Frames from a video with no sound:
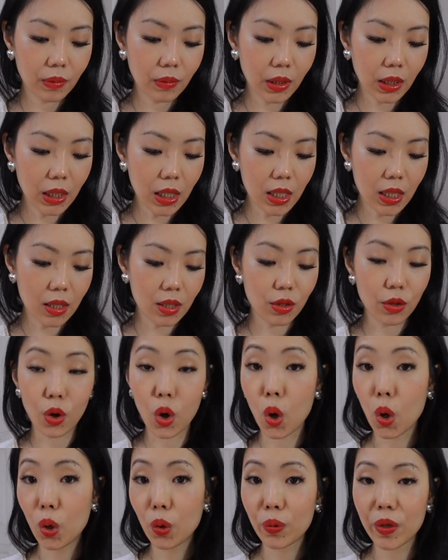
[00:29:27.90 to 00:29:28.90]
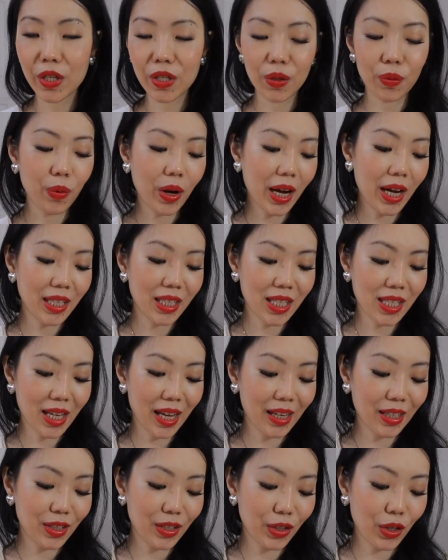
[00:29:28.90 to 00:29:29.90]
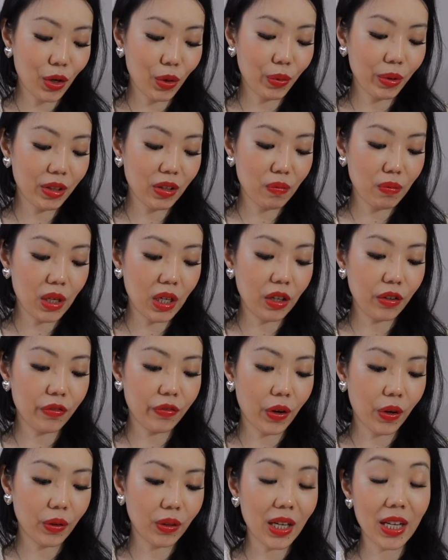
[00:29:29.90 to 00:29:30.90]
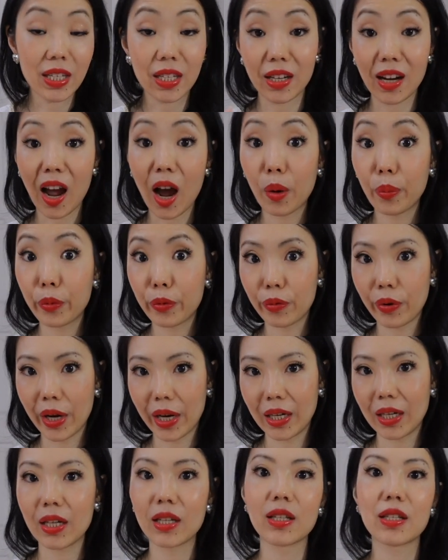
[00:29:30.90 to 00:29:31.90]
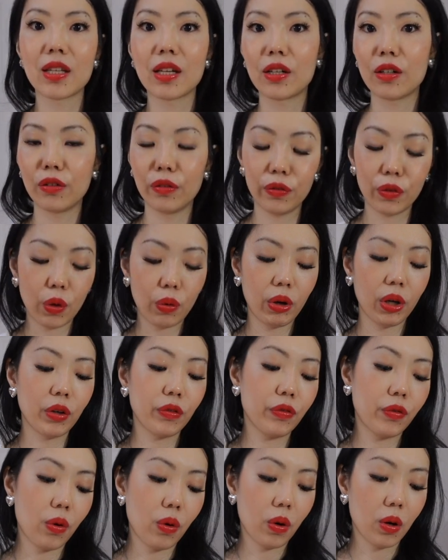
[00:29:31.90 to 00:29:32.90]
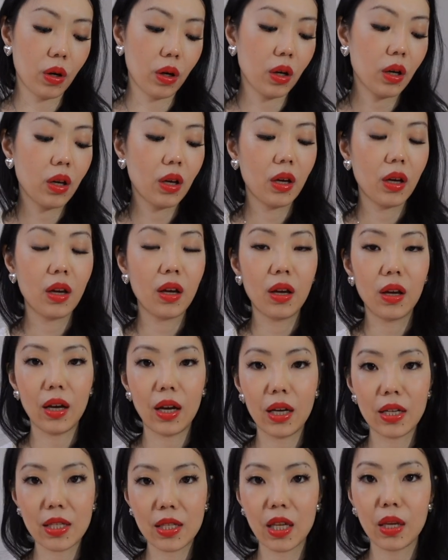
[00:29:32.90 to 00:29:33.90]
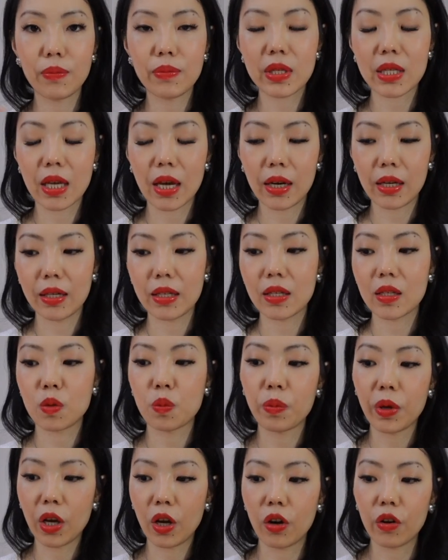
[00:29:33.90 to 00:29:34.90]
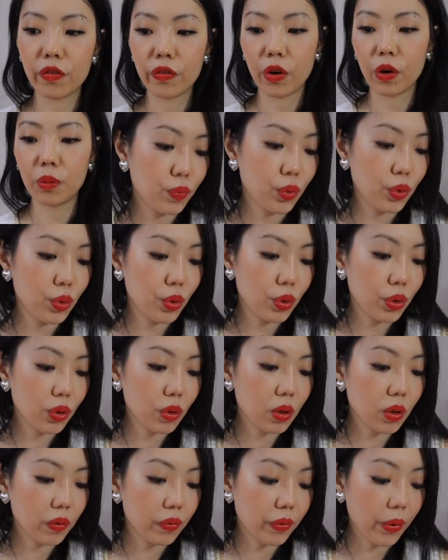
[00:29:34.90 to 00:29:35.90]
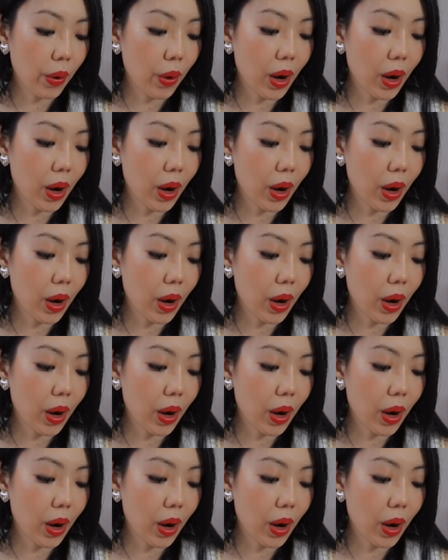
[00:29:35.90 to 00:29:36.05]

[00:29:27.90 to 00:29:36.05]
This is the whole reason why I decided to go with a mini phone as an upgrade instead of going for a same size bigger phone. Beautiful.